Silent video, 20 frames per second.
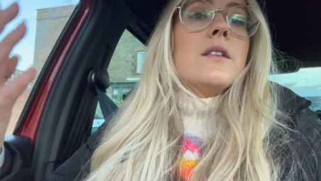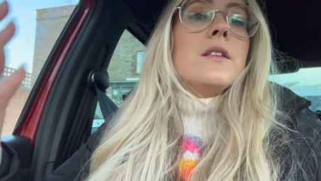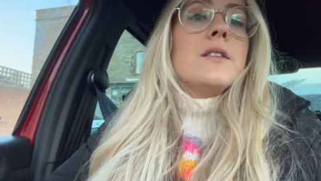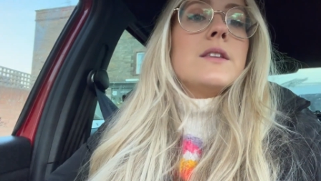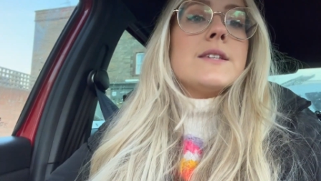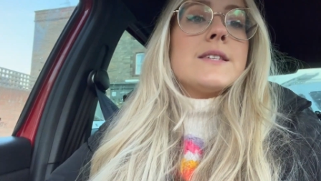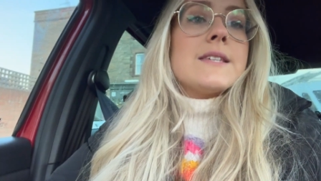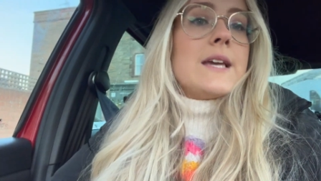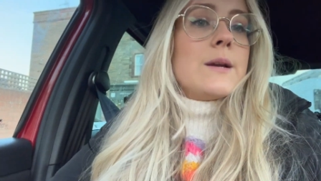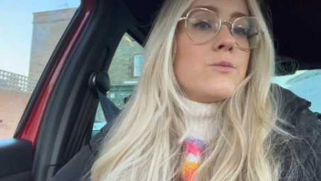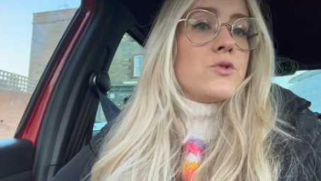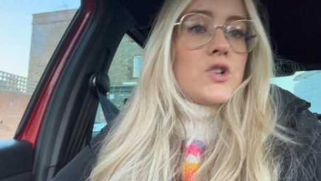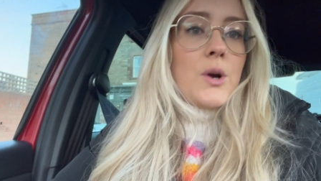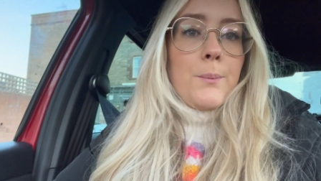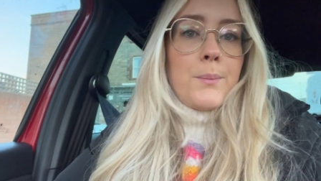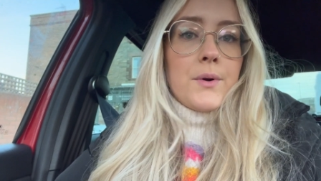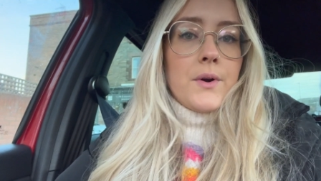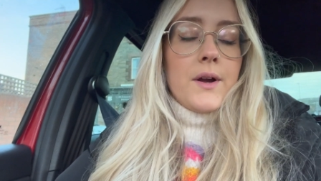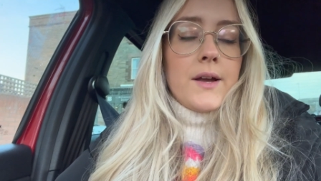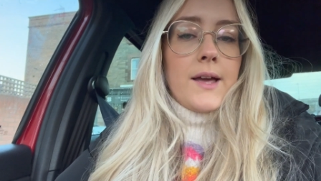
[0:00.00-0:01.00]
the same
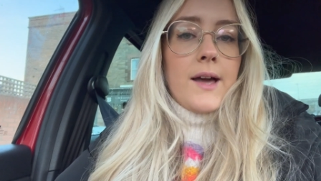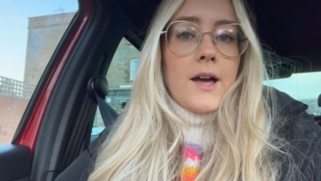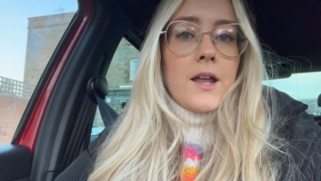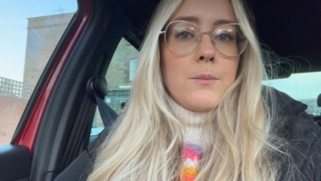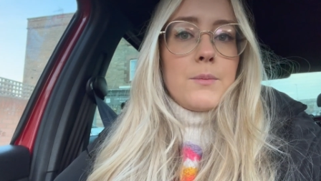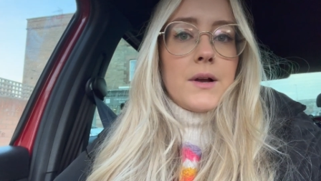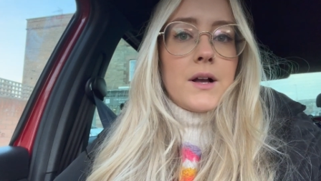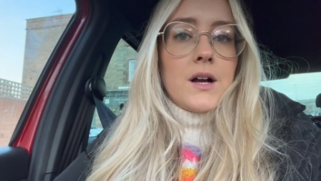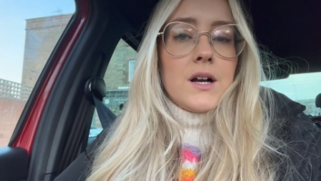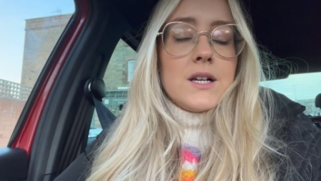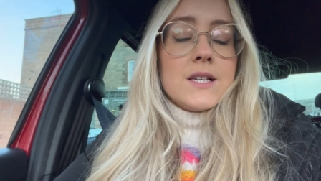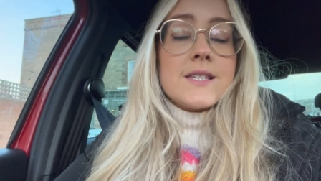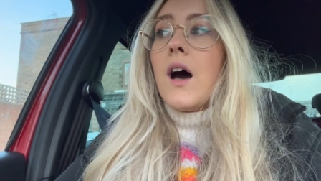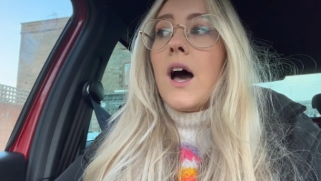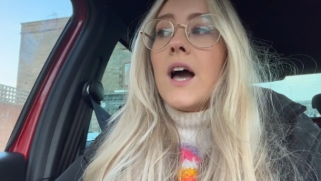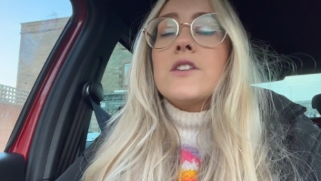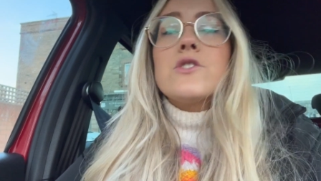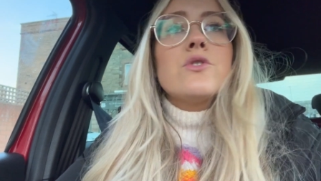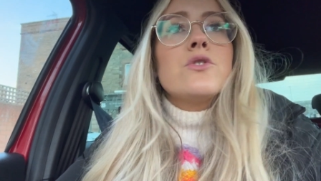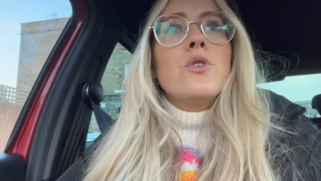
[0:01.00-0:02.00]
jumper again because
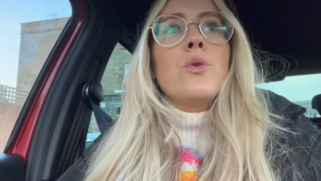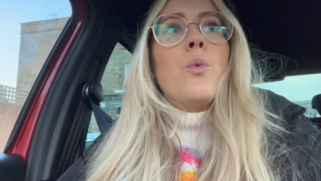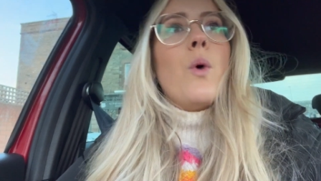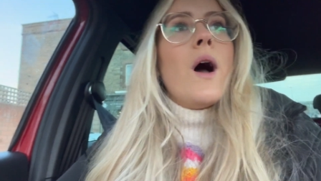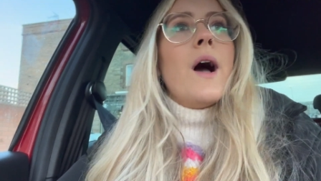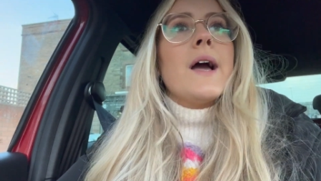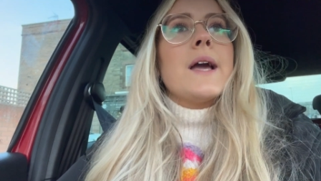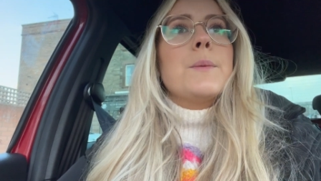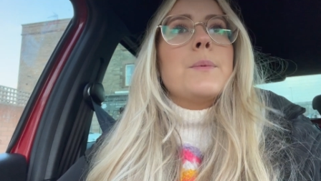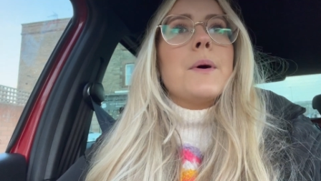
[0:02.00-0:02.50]
I don't know why,